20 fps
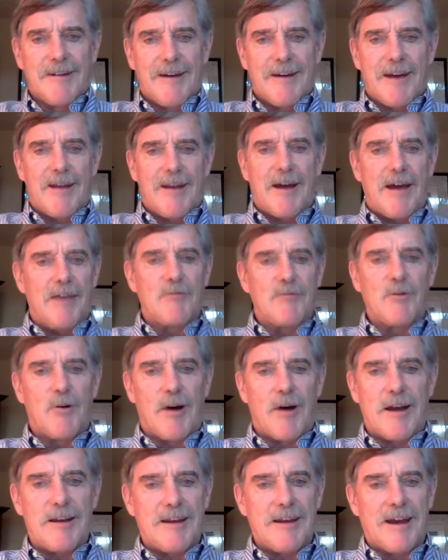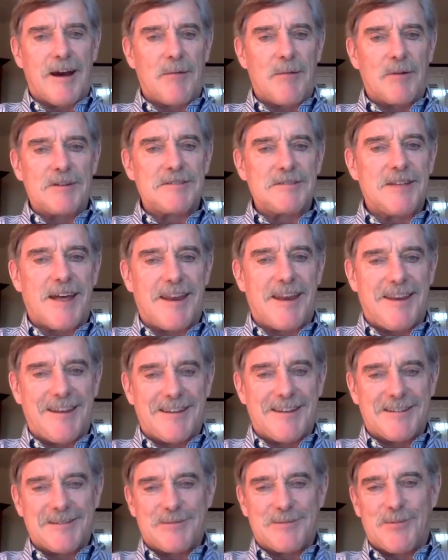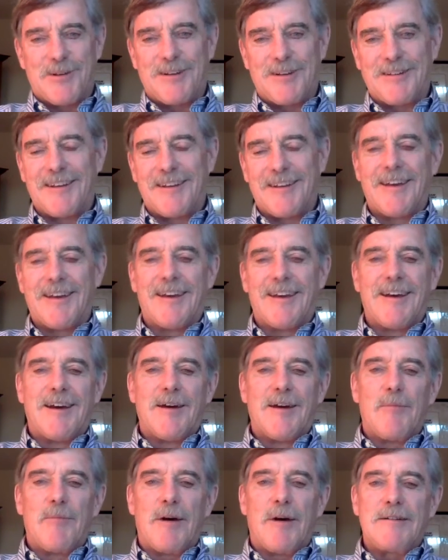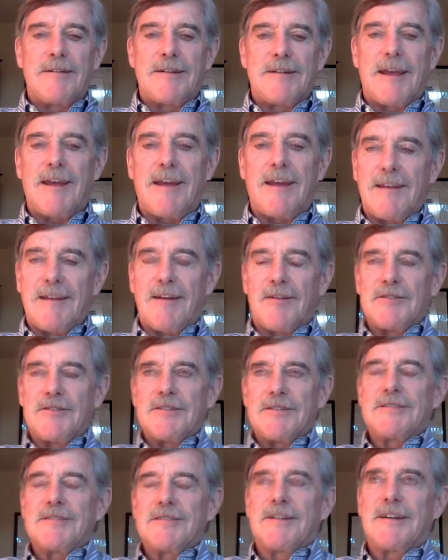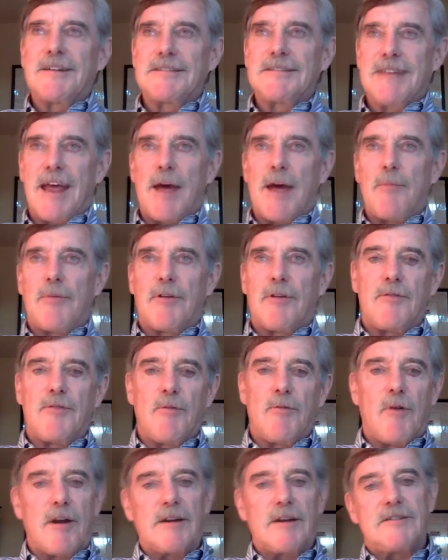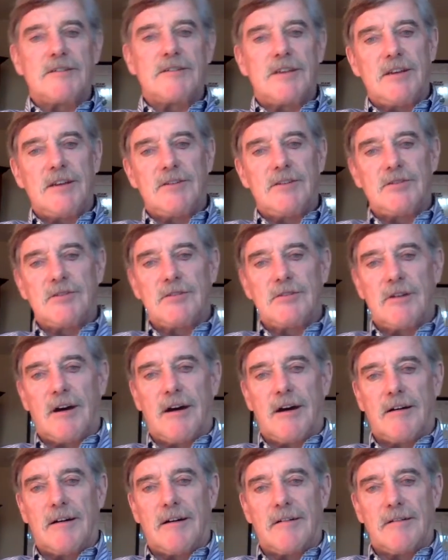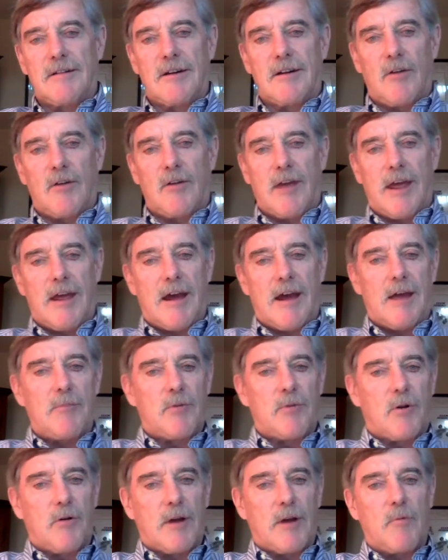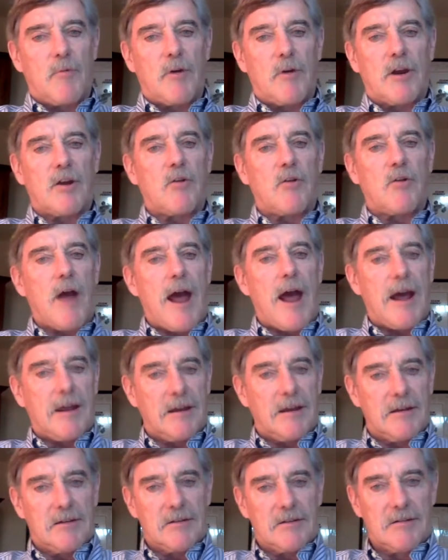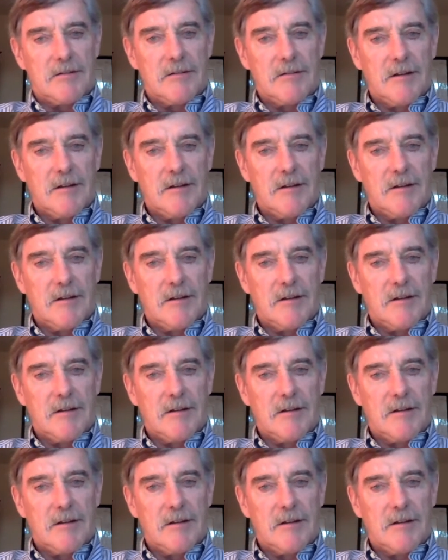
I have no idea how much that is, but taking just an example, if you want to teach an AI program what a crack is,